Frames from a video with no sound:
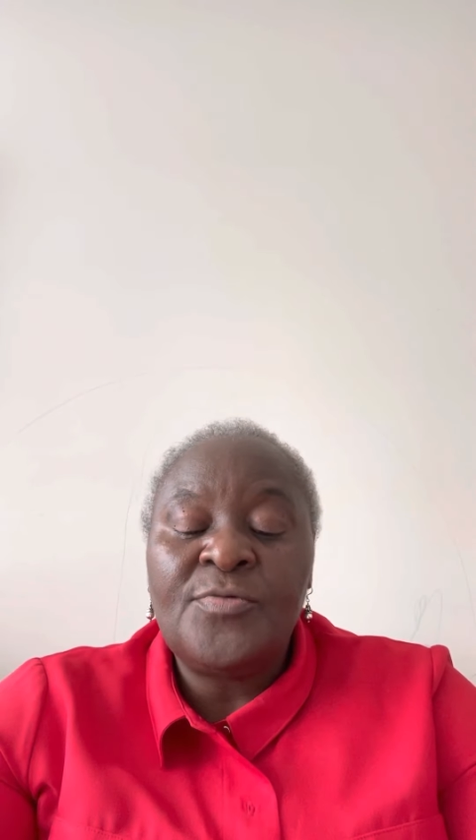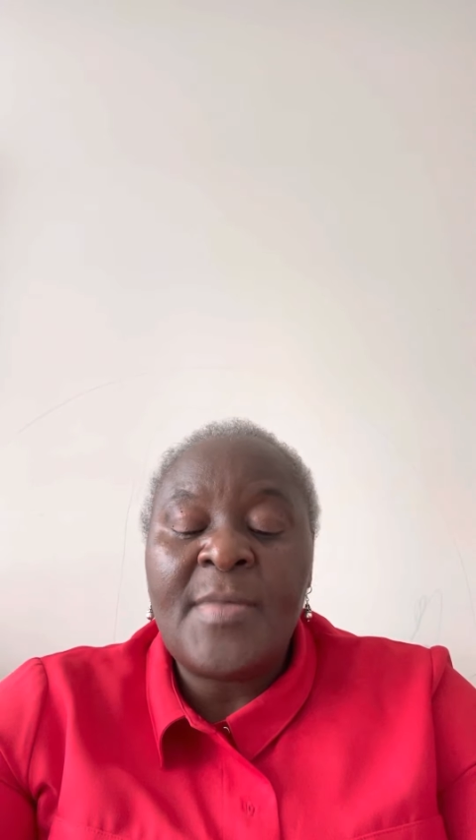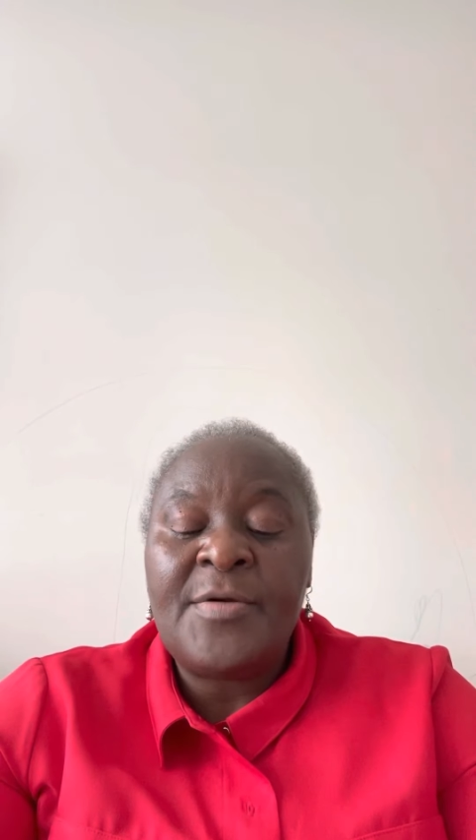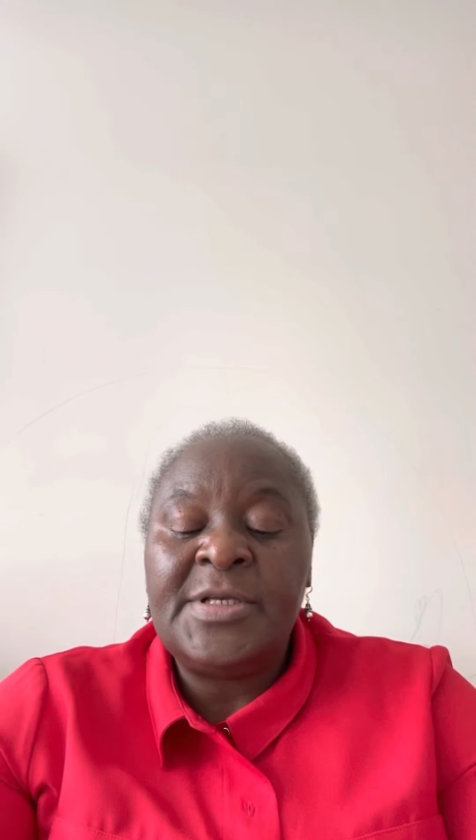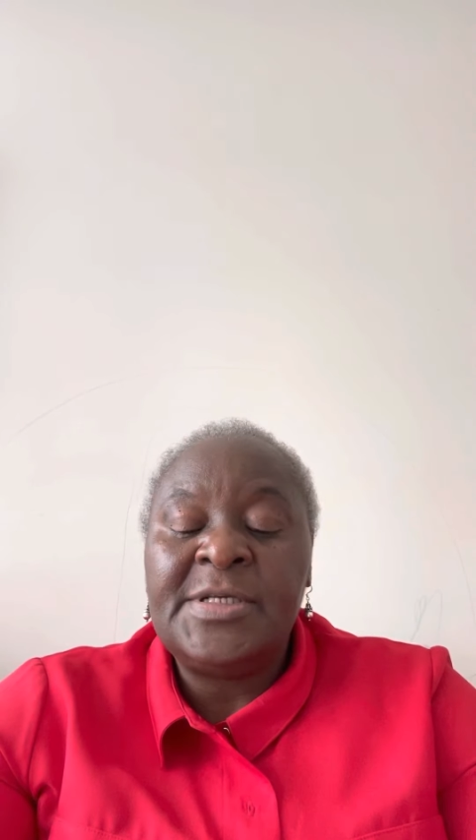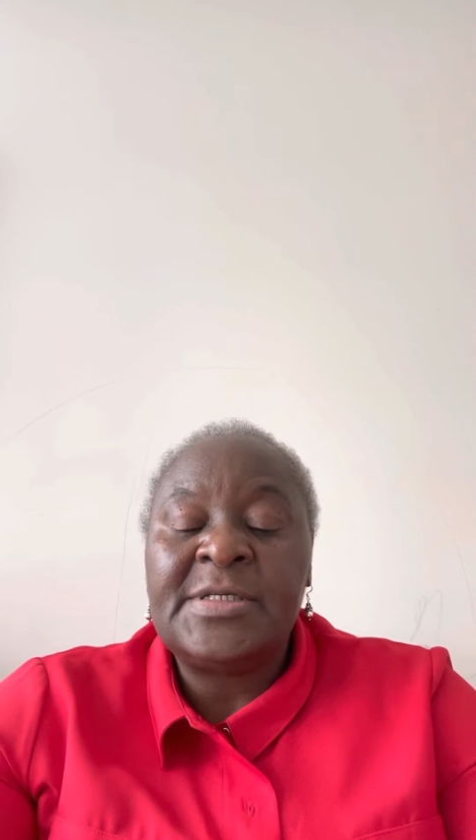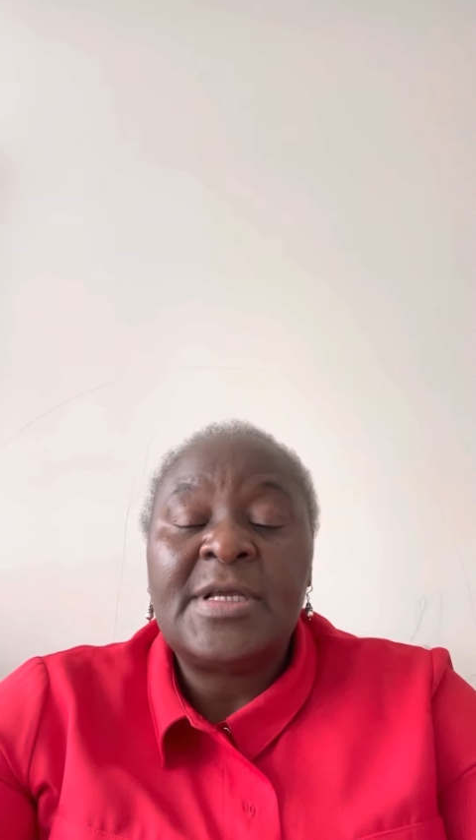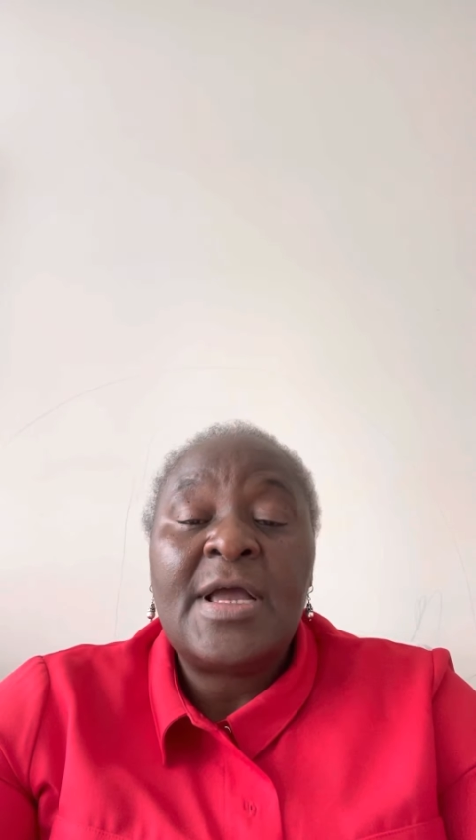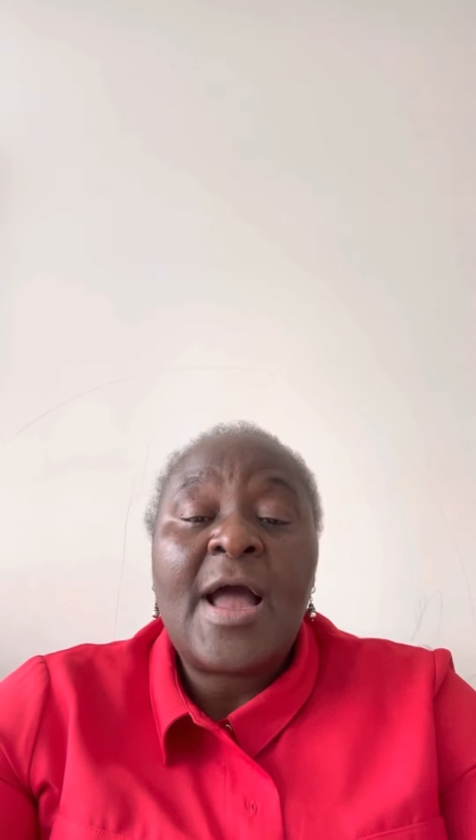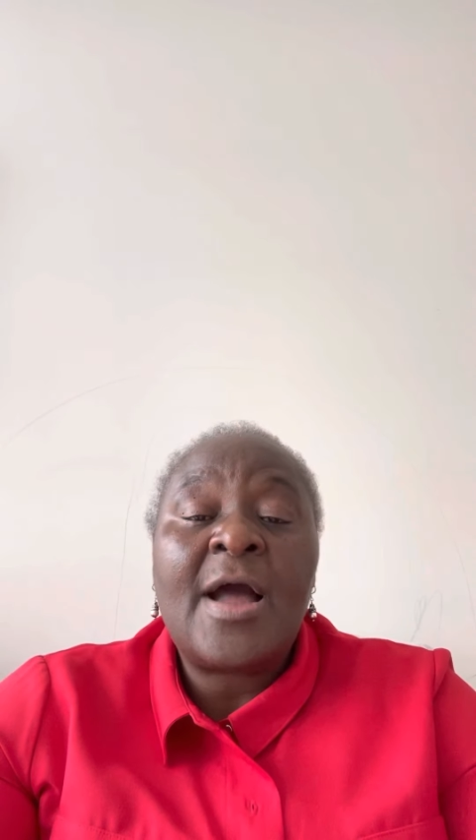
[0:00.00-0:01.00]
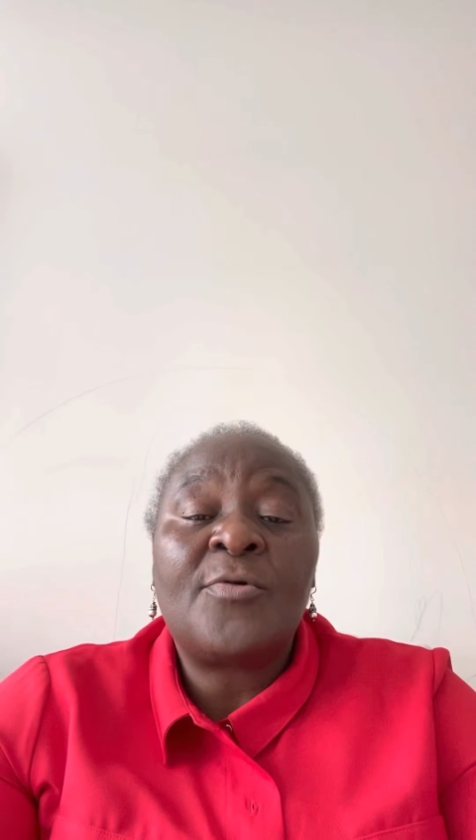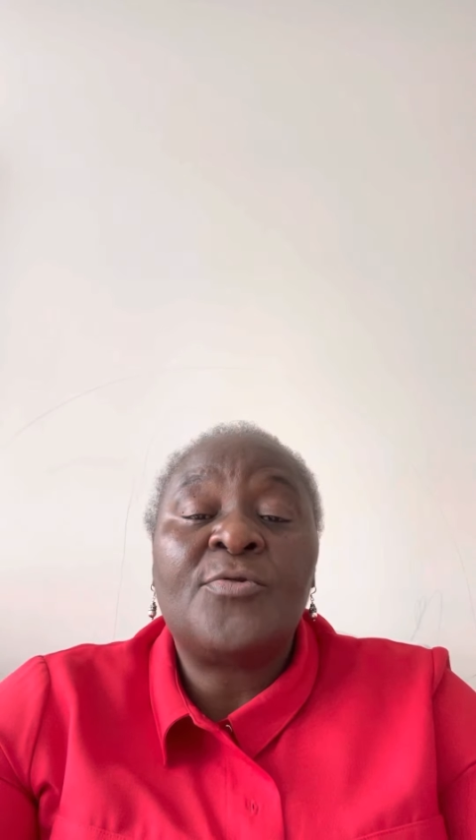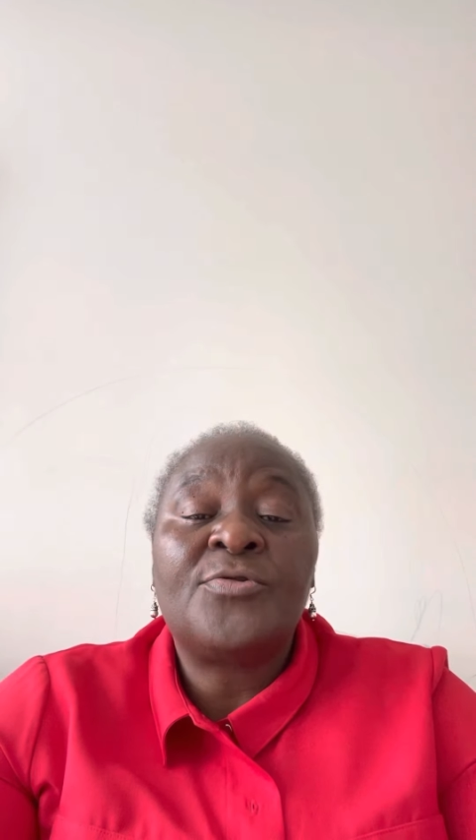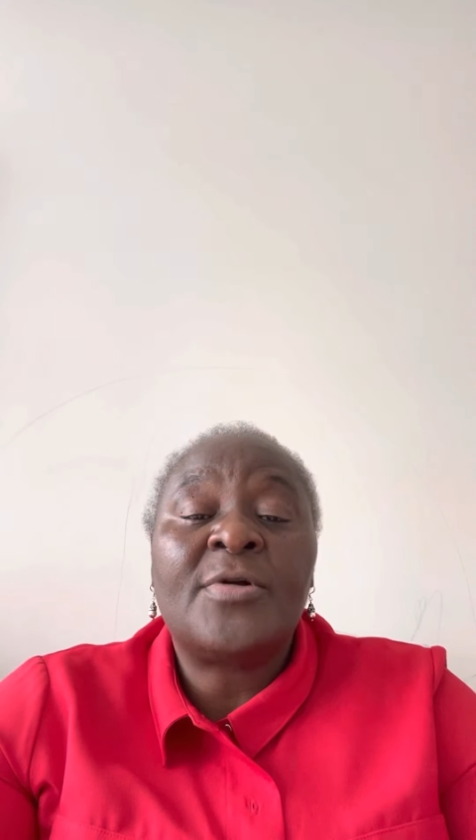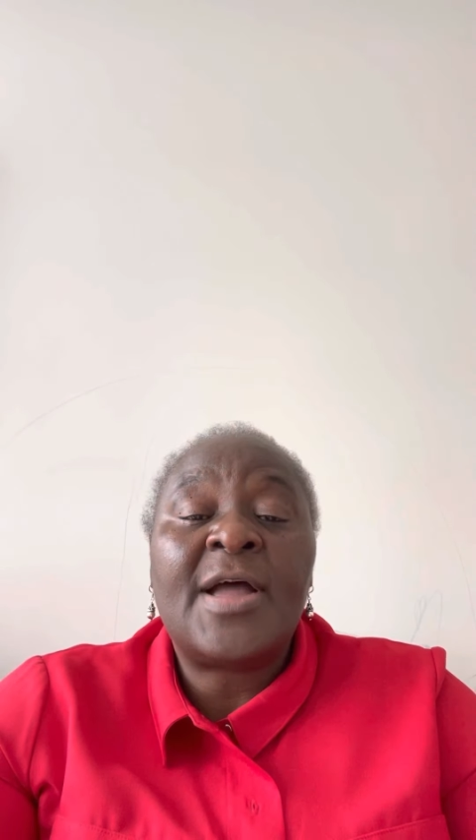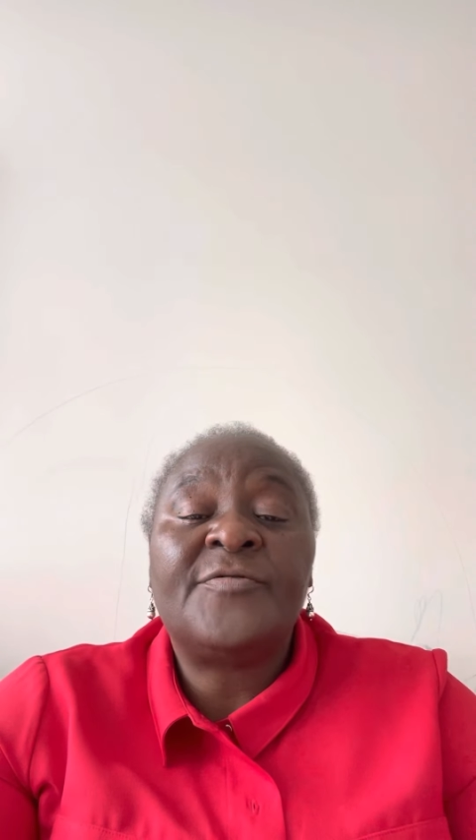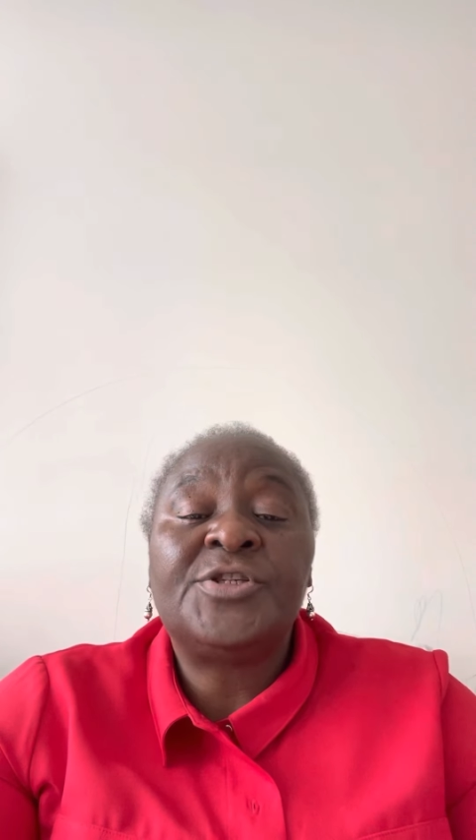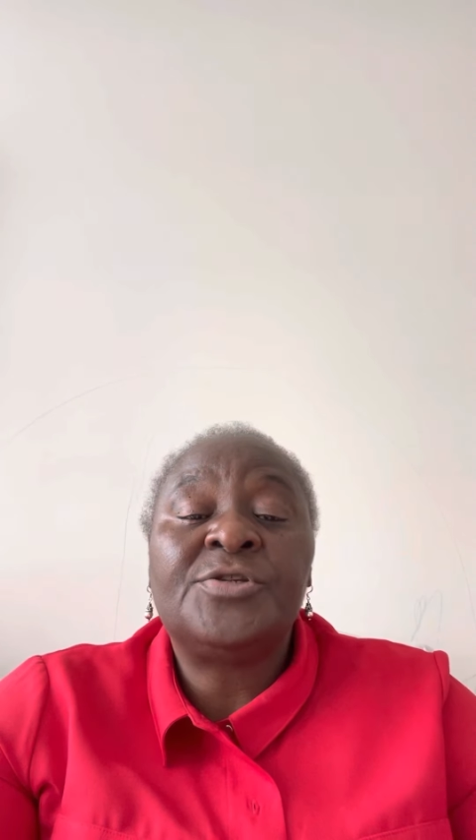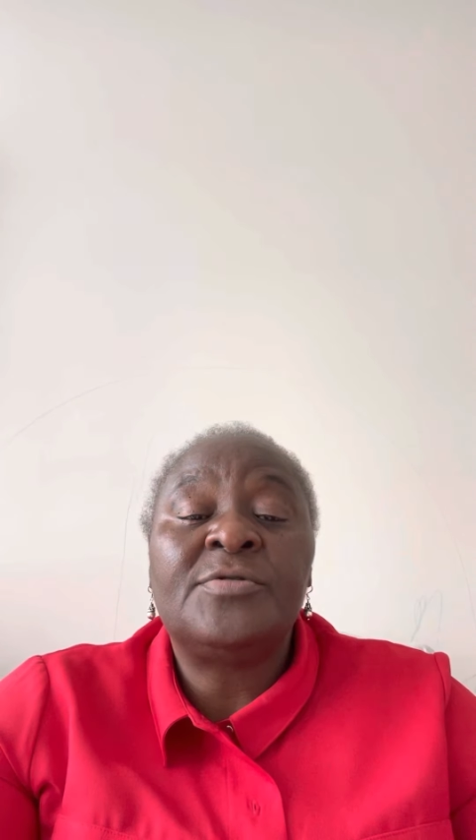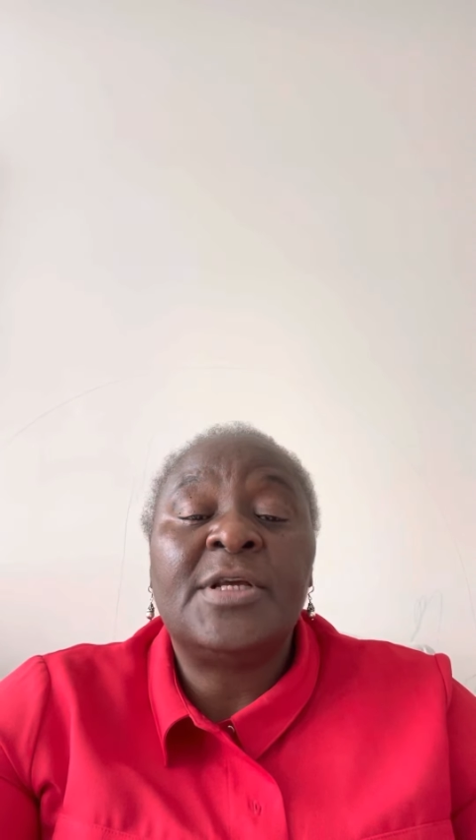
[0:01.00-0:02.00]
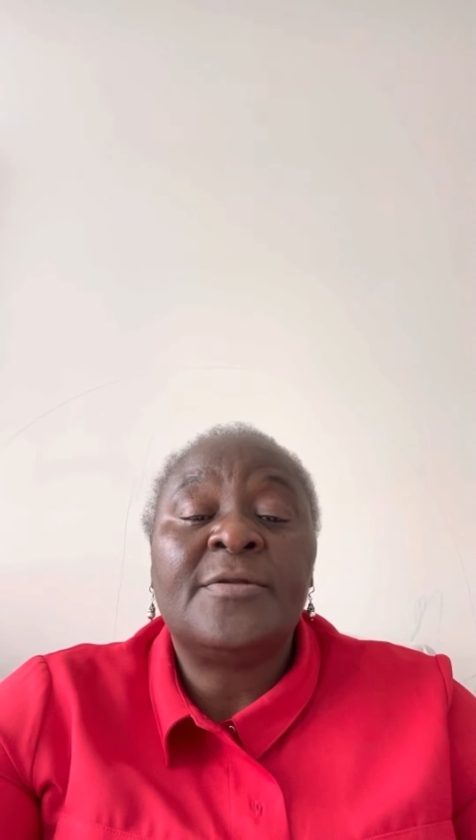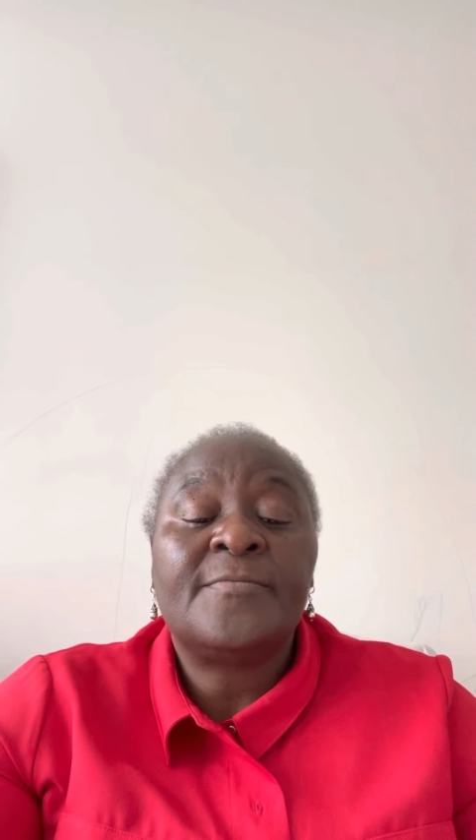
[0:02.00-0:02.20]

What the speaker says: marriages and could not have children.